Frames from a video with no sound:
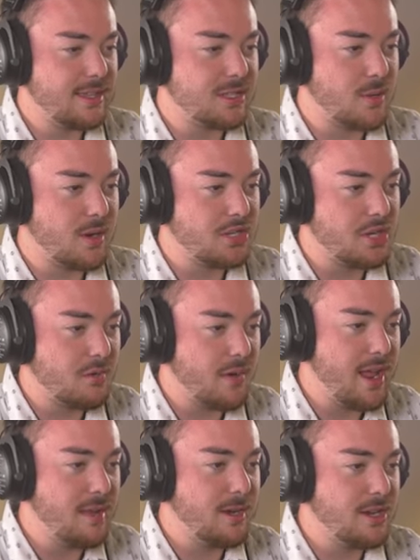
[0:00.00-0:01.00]
this question
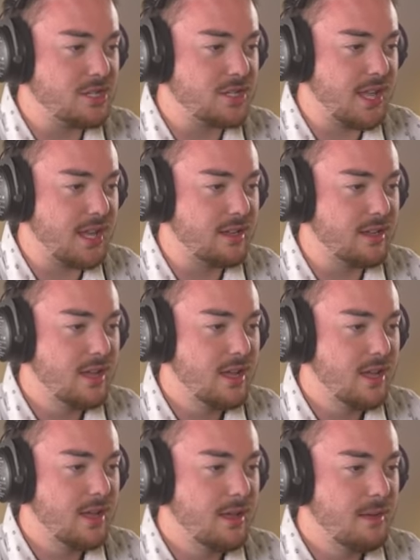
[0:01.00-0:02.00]
right by just like
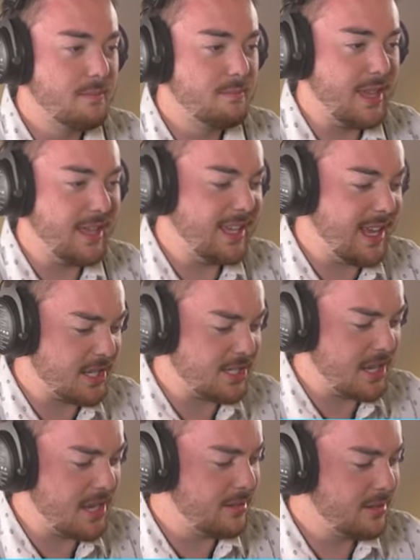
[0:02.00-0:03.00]

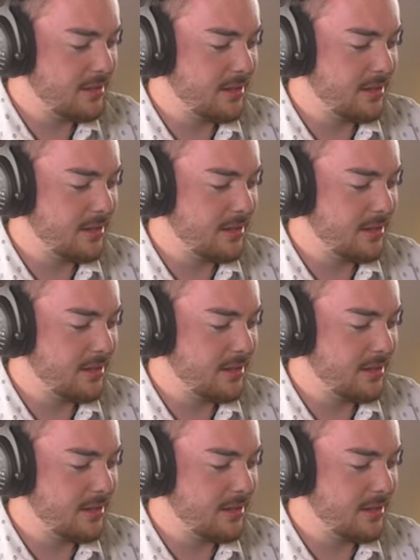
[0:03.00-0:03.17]
guessing?